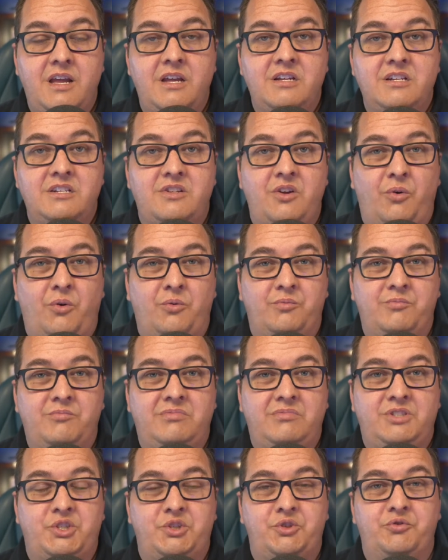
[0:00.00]
So
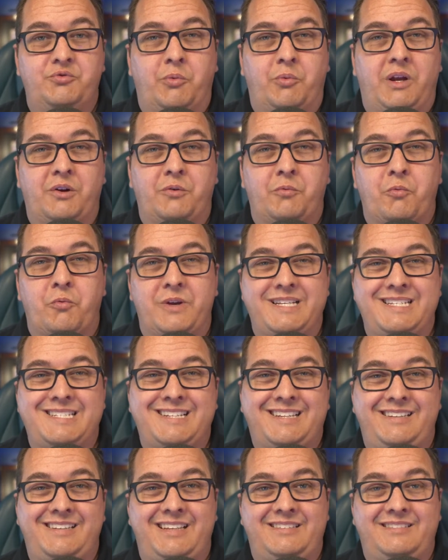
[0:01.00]
do you want to
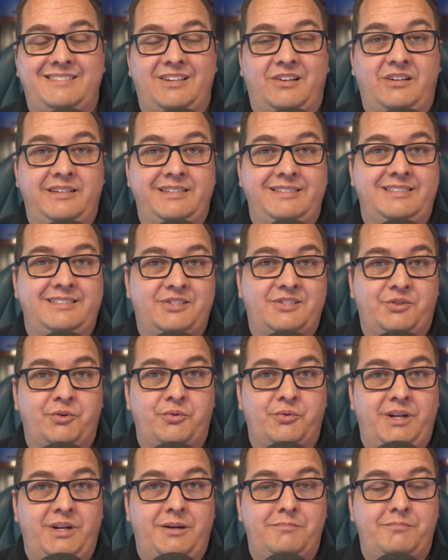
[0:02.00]
risk that they're going to screw
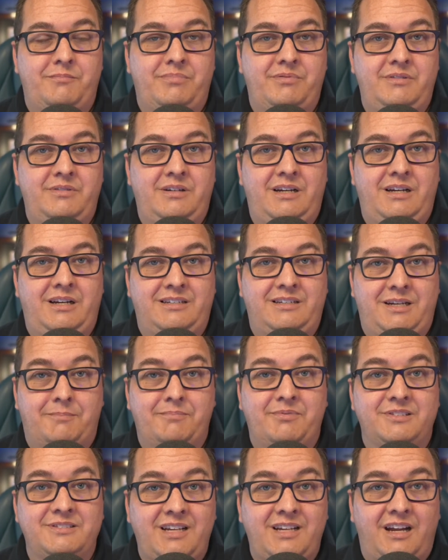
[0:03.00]
it up a
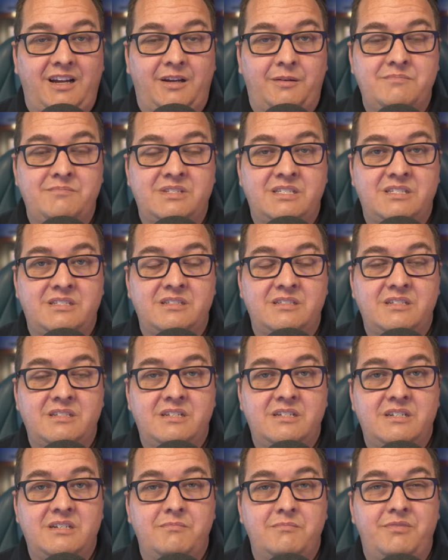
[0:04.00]
couple of times
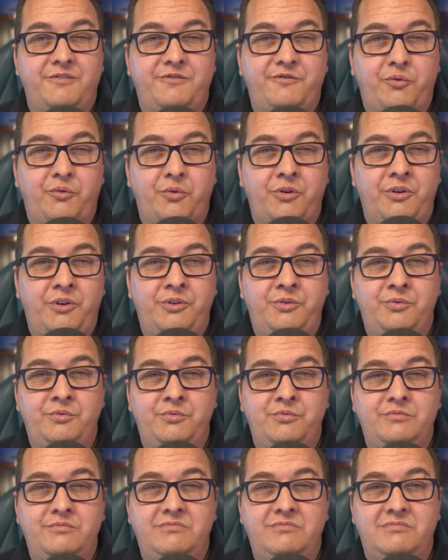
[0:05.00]
before
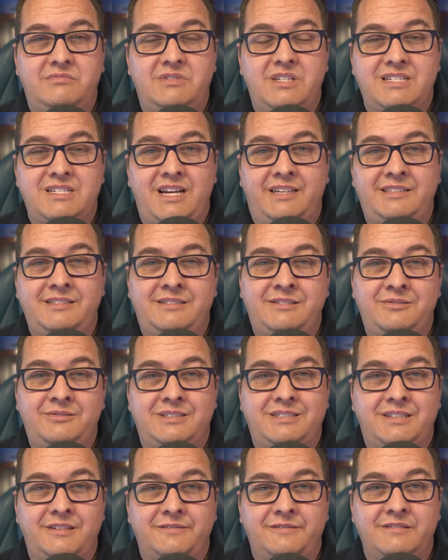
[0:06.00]
you decide to do it
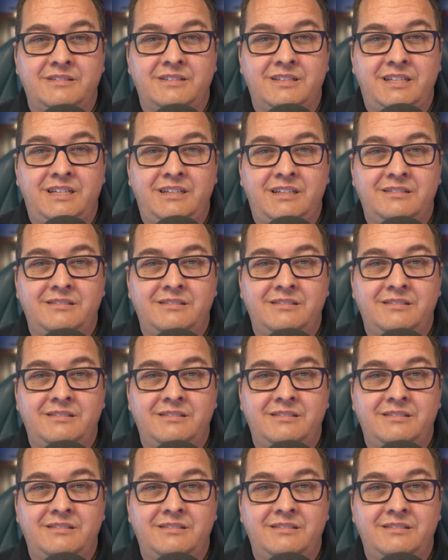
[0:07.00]
differently?